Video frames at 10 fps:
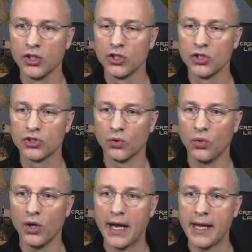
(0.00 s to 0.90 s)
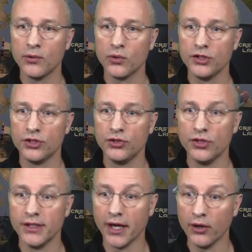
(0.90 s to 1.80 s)
So what I'm going to do
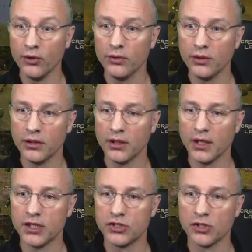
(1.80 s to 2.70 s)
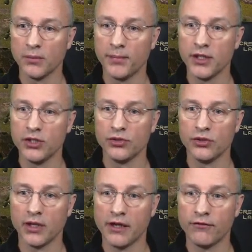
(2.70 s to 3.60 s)
now is jump into
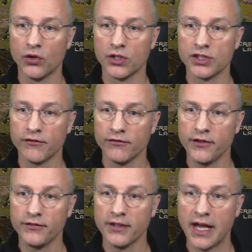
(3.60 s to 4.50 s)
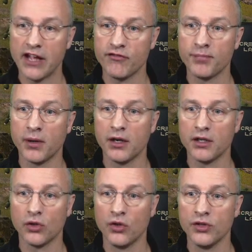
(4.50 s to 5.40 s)
a Ford 750 that I've parked
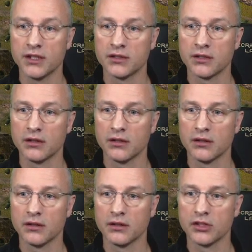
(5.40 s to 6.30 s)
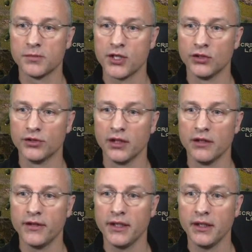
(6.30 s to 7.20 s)
on this special
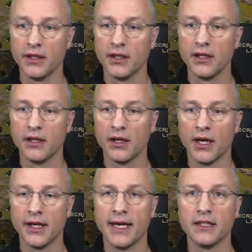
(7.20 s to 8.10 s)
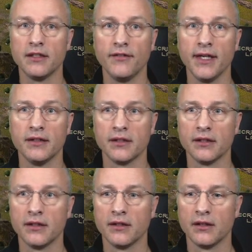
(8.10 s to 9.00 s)
delivery and activate
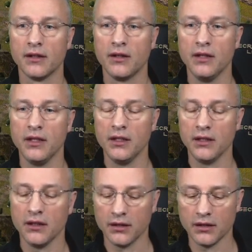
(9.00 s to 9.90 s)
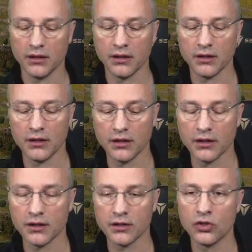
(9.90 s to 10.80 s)
the
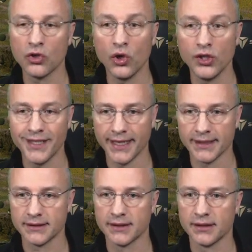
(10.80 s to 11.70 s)
contest.